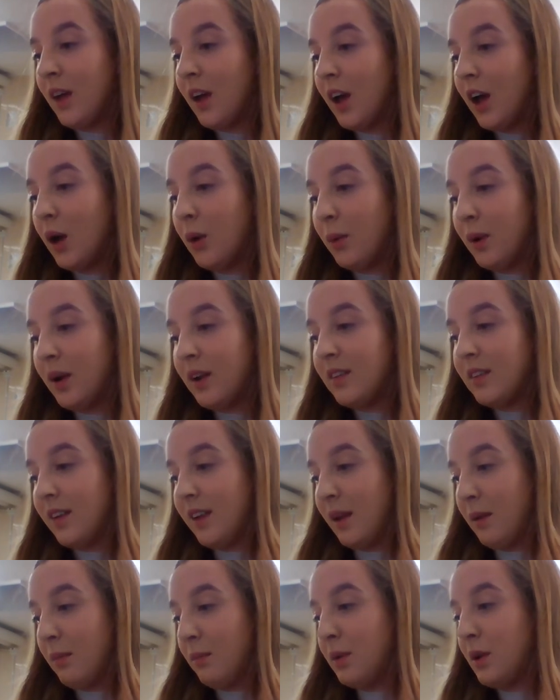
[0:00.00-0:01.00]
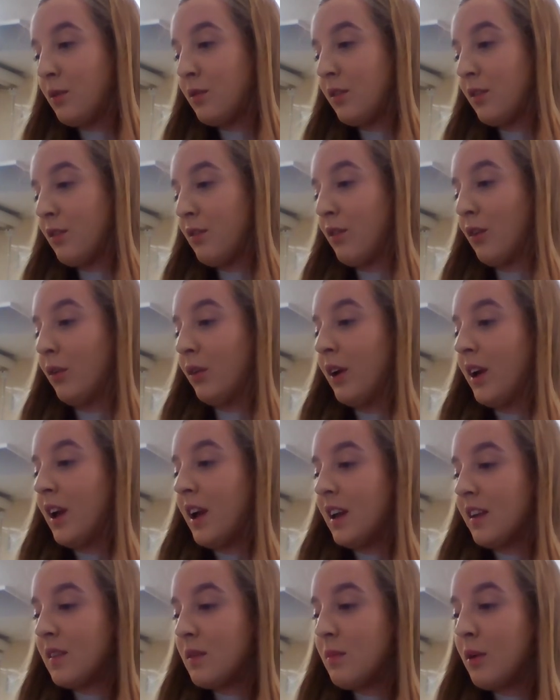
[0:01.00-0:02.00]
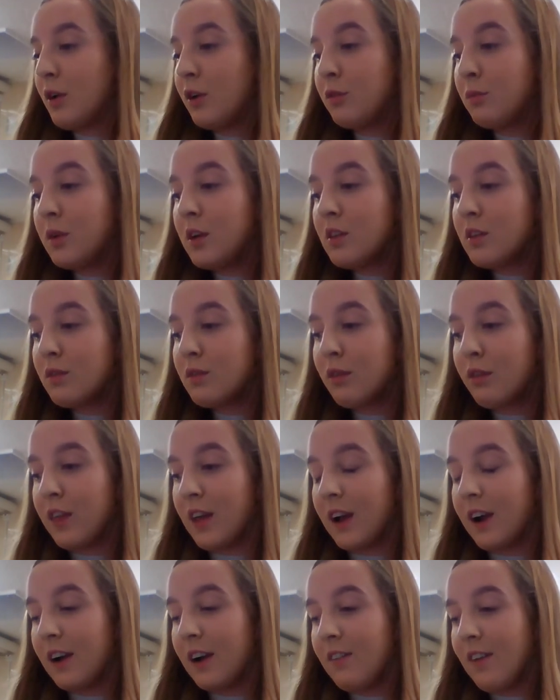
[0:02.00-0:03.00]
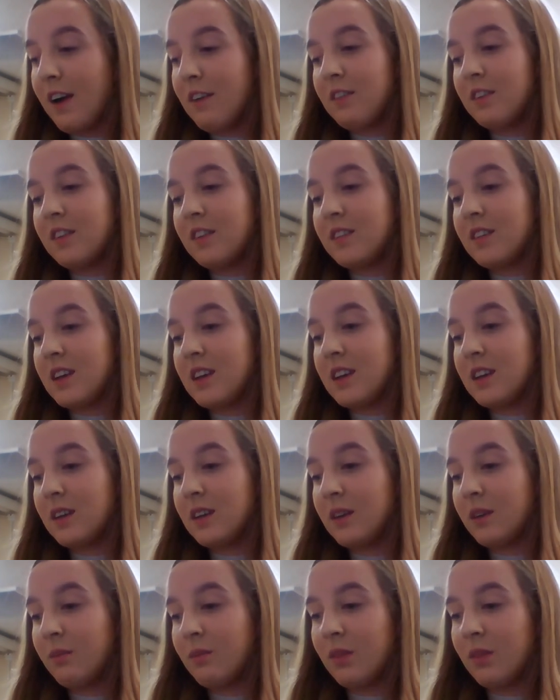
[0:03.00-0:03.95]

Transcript: "Oh, isn't it beautiful? It's the most beautiful thing I've ever seen."